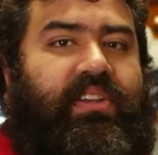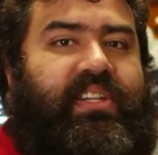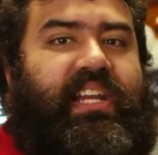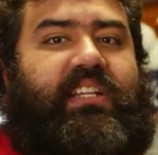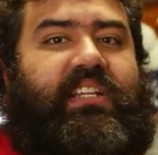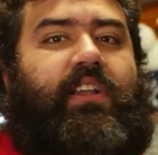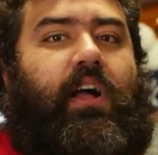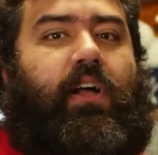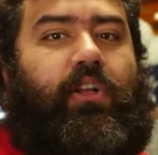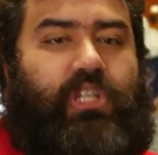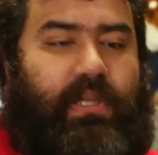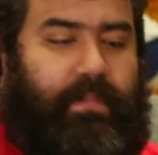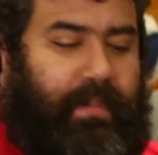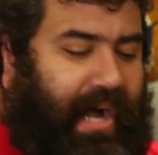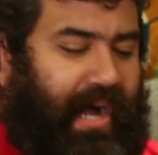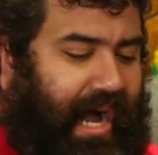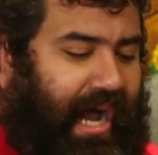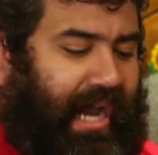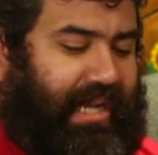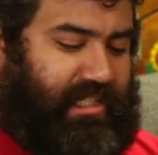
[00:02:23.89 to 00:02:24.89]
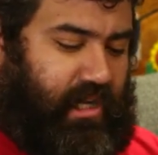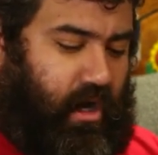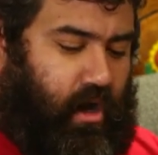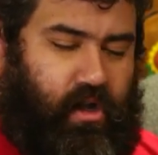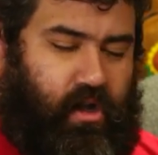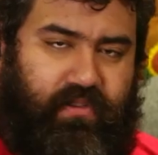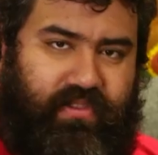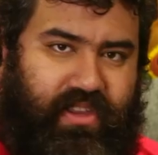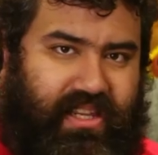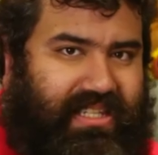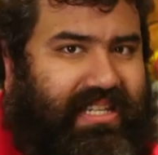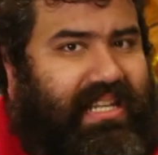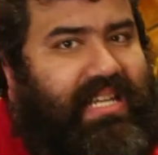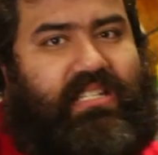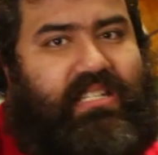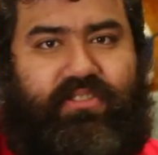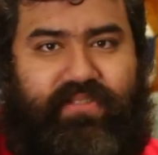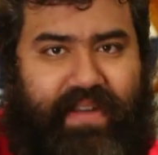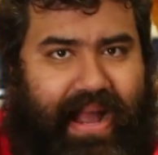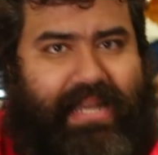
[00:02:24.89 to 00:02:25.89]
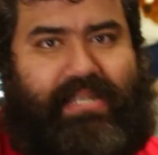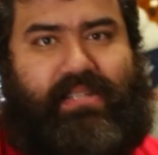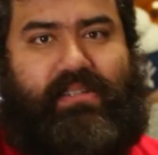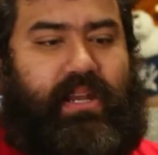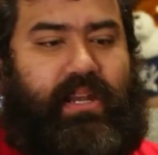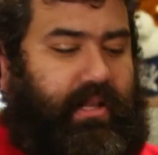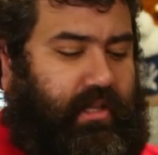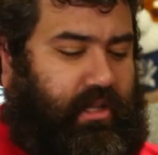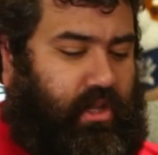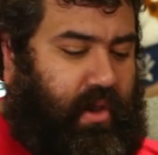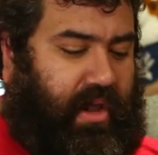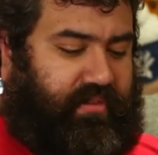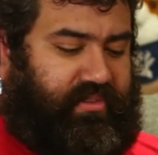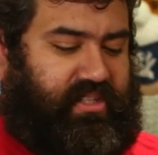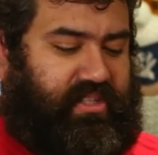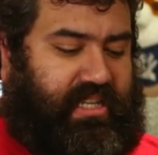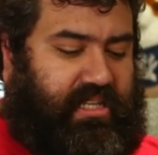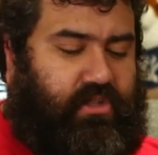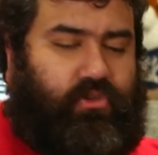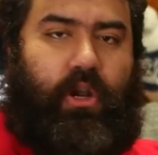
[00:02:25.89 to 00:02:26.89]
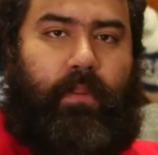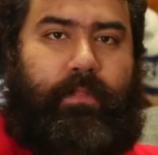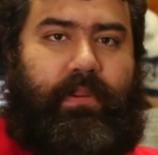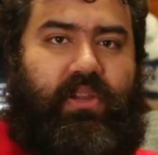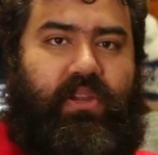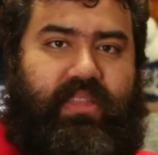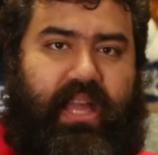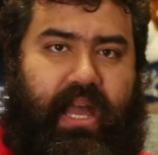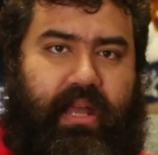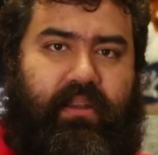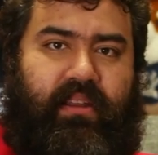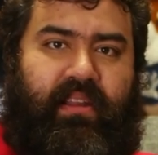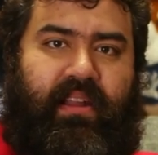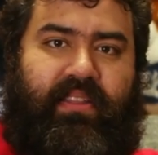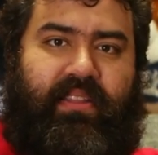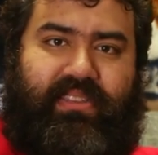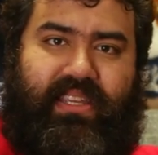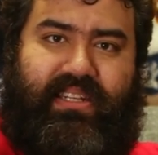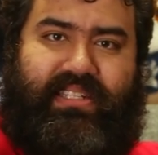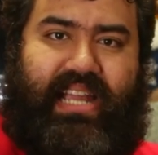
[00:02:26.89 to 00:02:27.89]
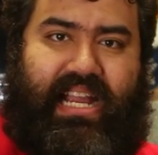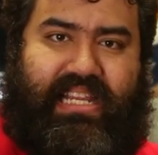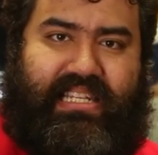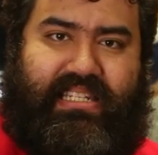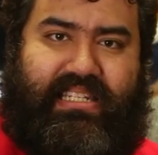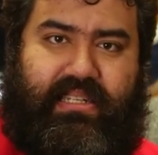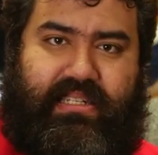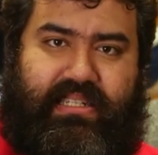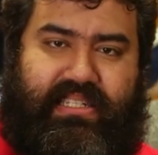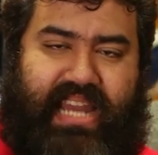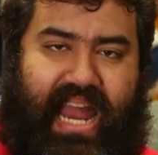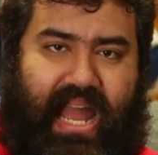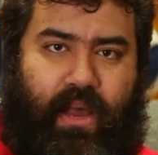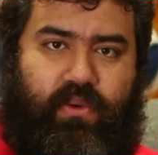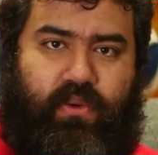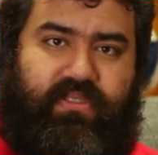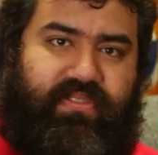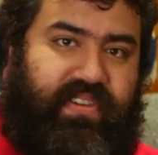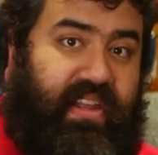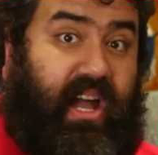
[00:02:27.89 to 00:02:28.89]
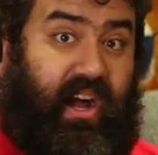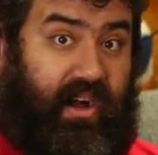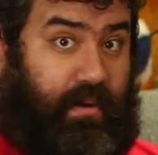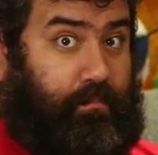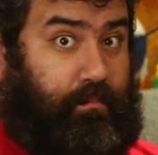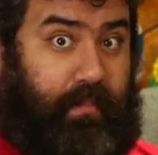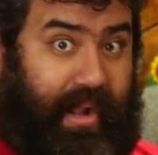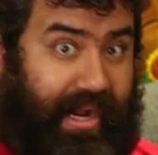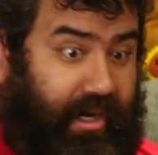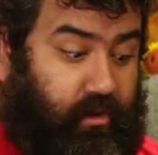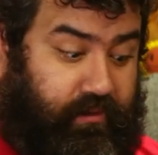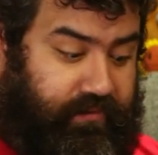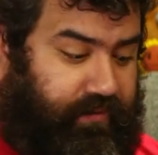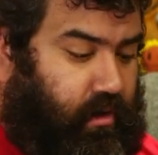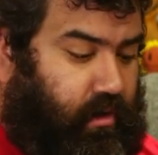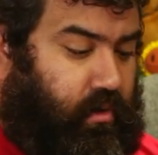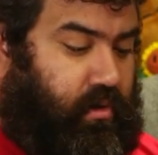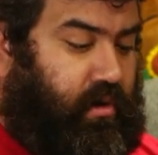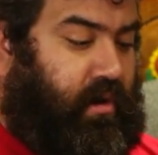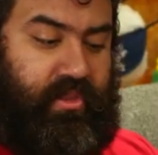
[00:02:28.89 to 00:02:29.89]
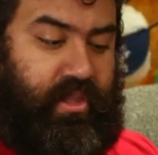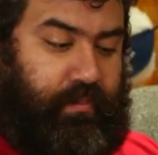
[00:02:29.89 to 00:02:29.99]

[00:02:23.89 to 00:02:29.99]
The technology behind all this is fascinating. You have the sensor up here that detects sound via a microphone.